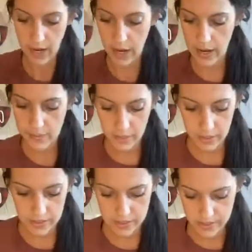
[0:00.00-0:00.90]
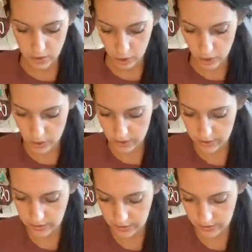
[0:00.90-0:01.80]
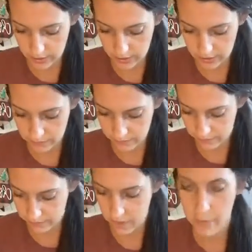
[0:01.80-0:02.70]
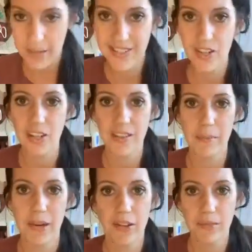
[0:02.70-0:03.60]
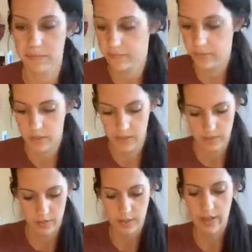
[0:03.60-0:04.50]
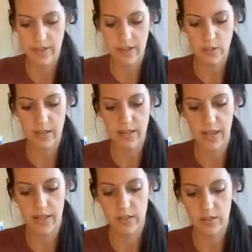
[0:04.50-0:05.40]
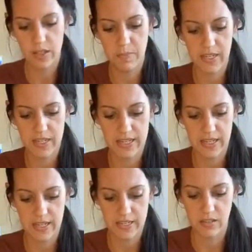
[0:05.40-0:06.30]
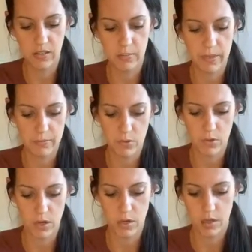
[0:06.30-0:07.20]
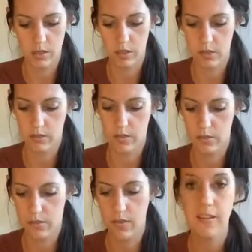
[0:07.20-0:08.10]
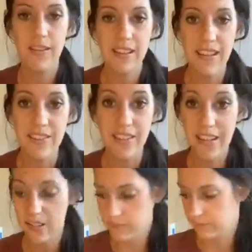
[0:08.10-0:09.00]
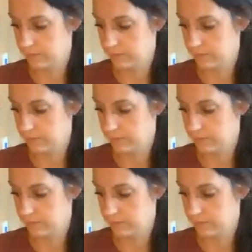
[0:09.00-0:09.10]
And I am gonna start, I'm gonna start in the middle. I like doing that just because then it's a little bit more even.